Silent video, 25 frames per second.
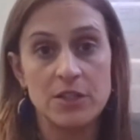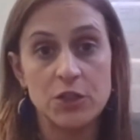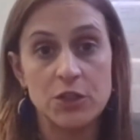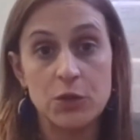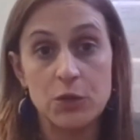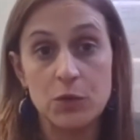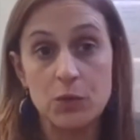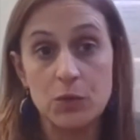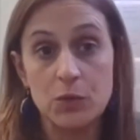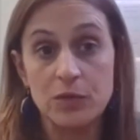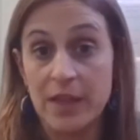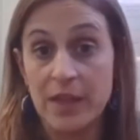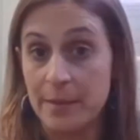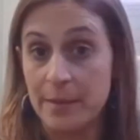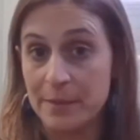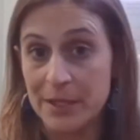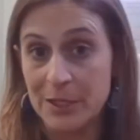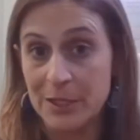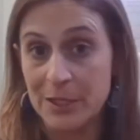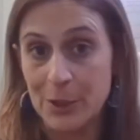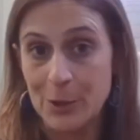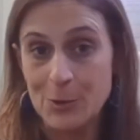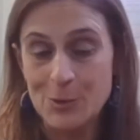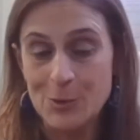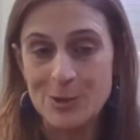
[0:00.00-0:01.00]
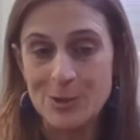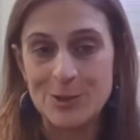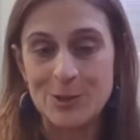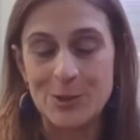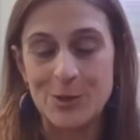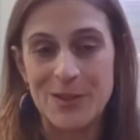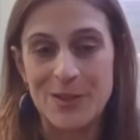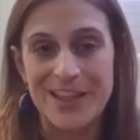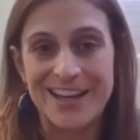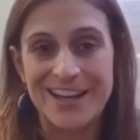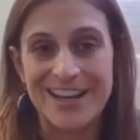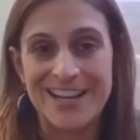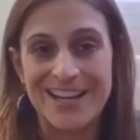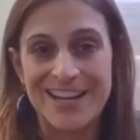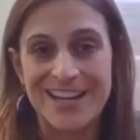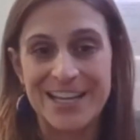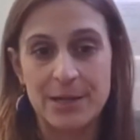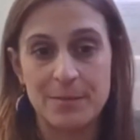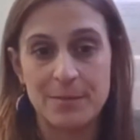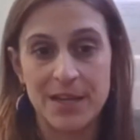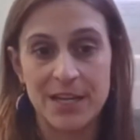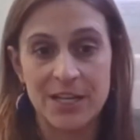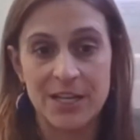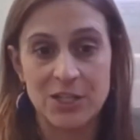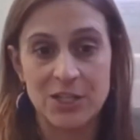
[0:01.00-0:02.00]
to let me know so that I
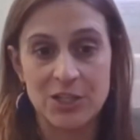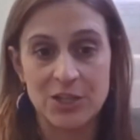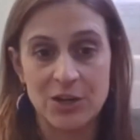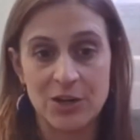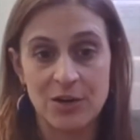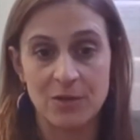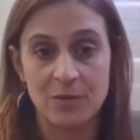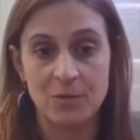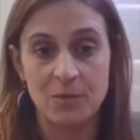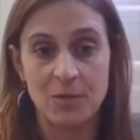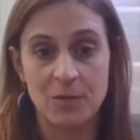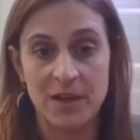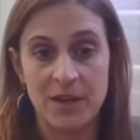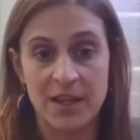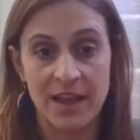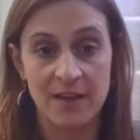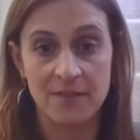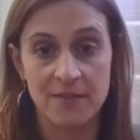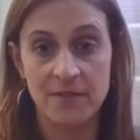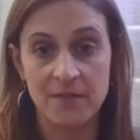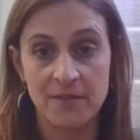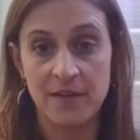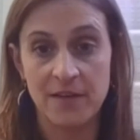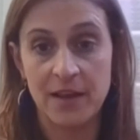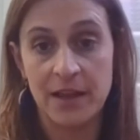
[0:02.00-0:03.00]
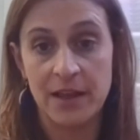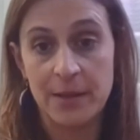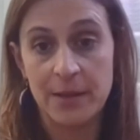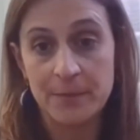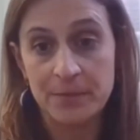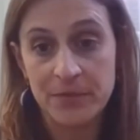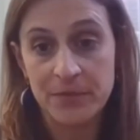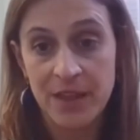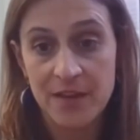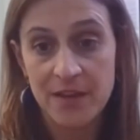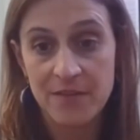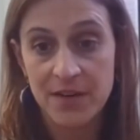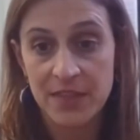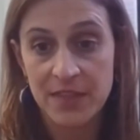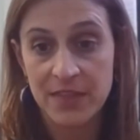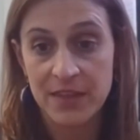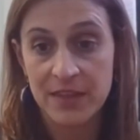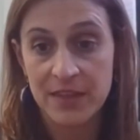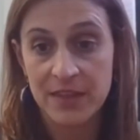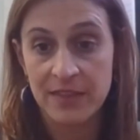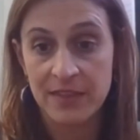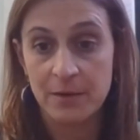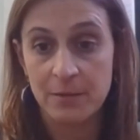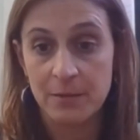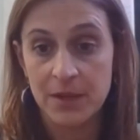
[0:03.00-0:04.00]
can make sure we have
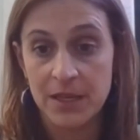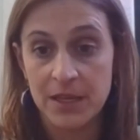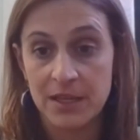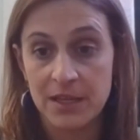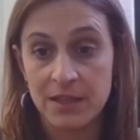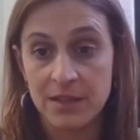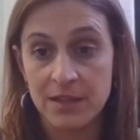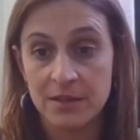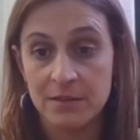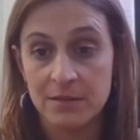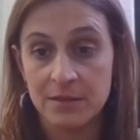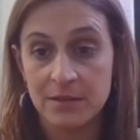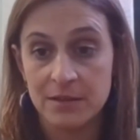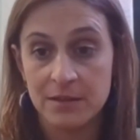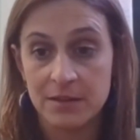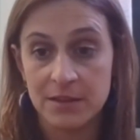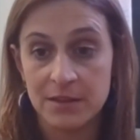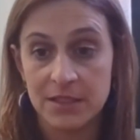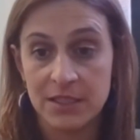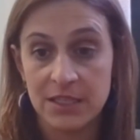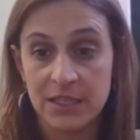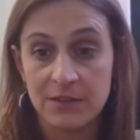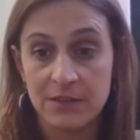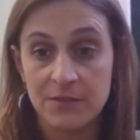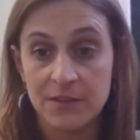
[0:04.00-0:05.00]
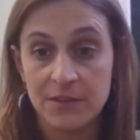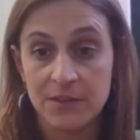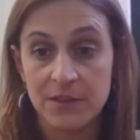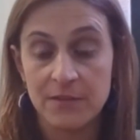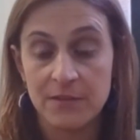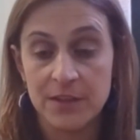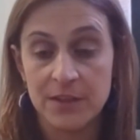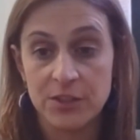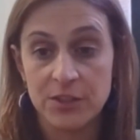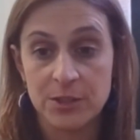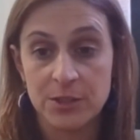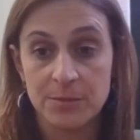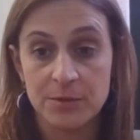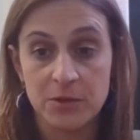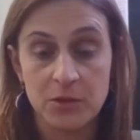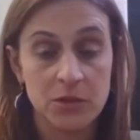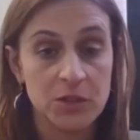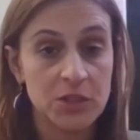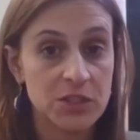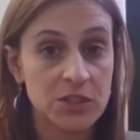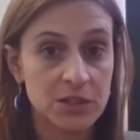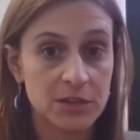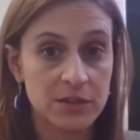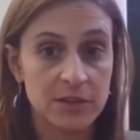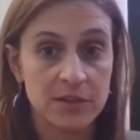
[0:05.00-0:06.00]
everything that we need for the field trip to
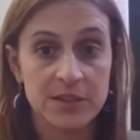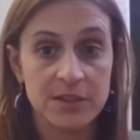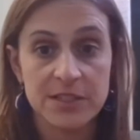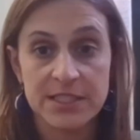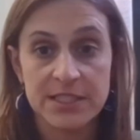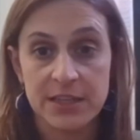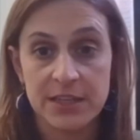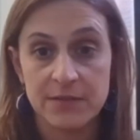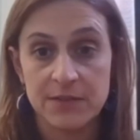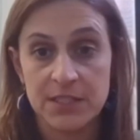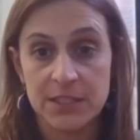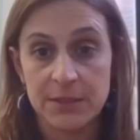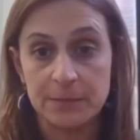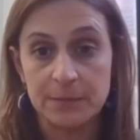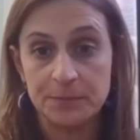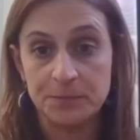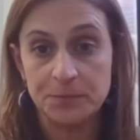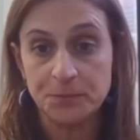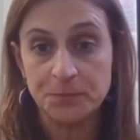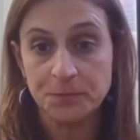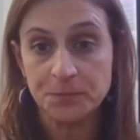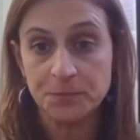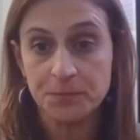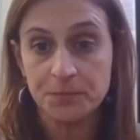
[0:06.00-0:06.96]
ensure their safety.